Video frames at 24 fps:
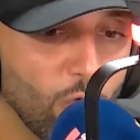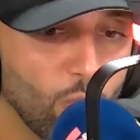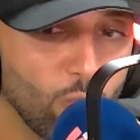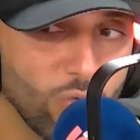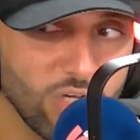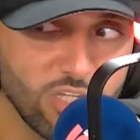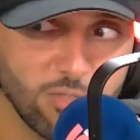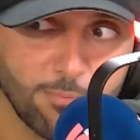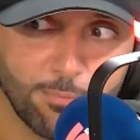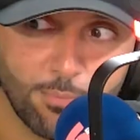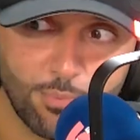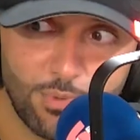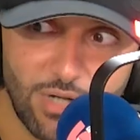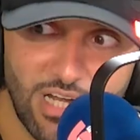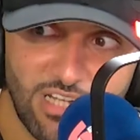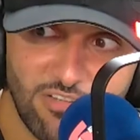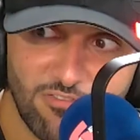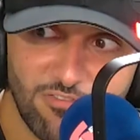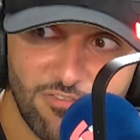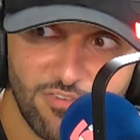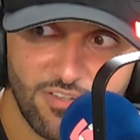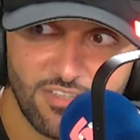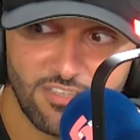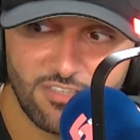with
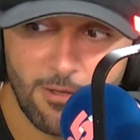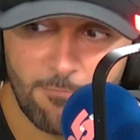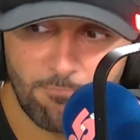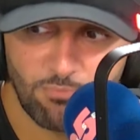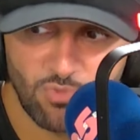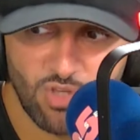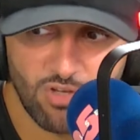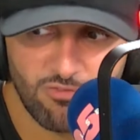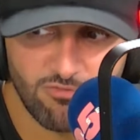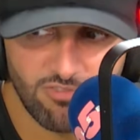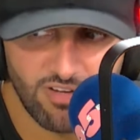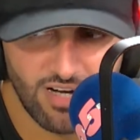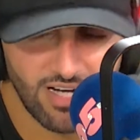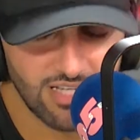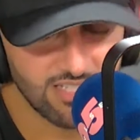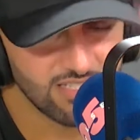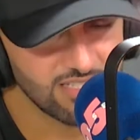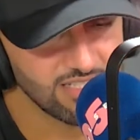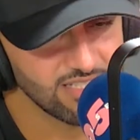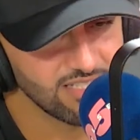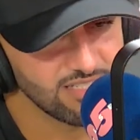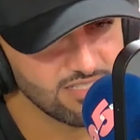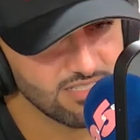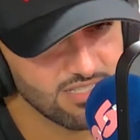Brentford
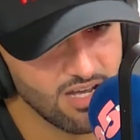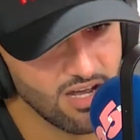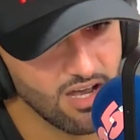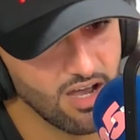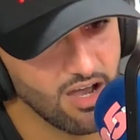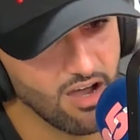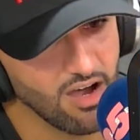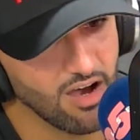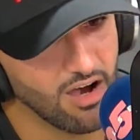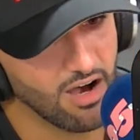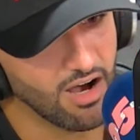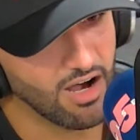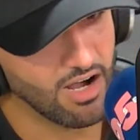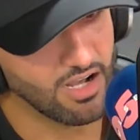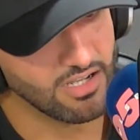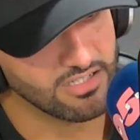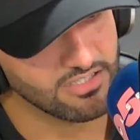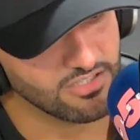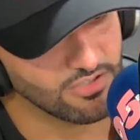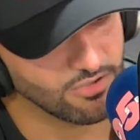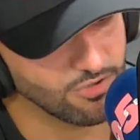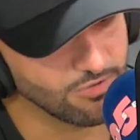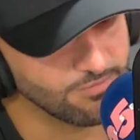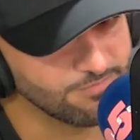versus
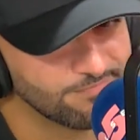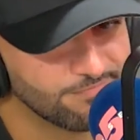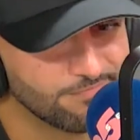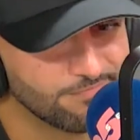Arsenal.